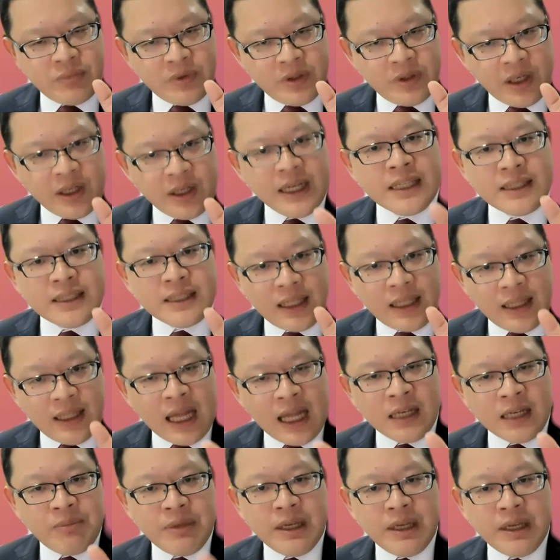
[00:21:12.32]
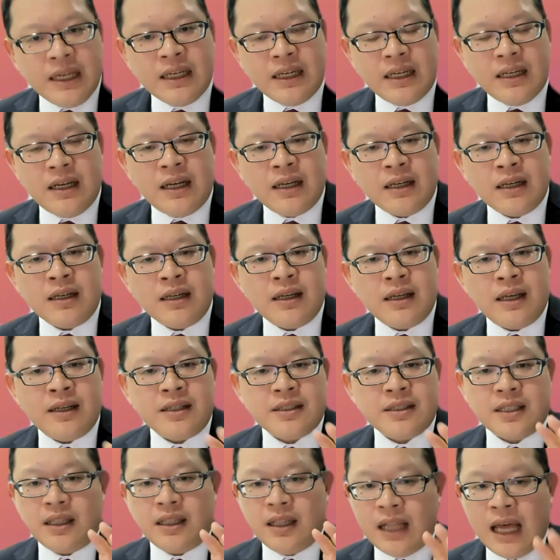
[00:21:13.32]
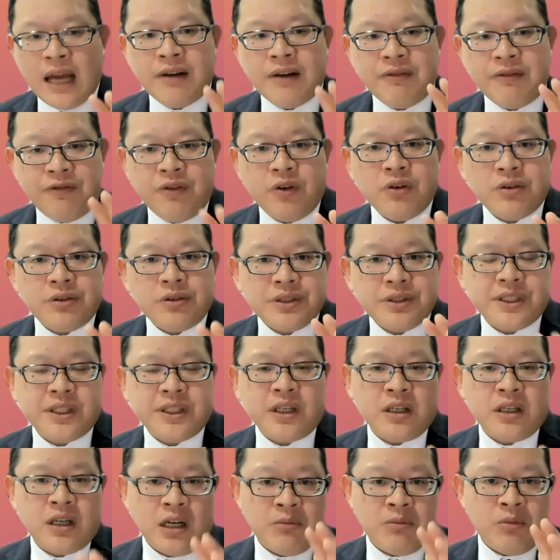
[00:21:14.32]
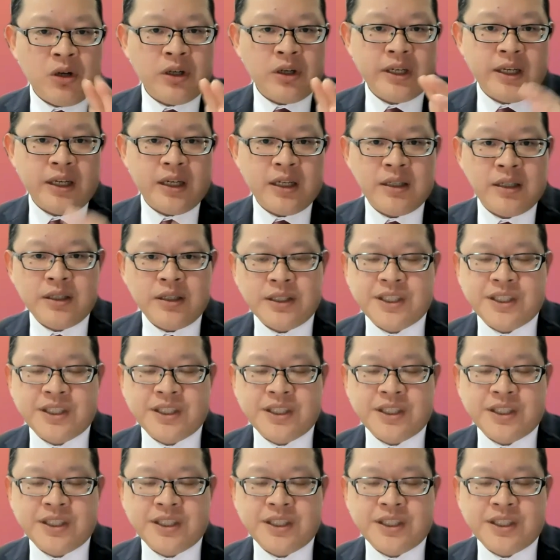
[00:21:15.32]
there is a lot being done, and there's a lot of focus here among the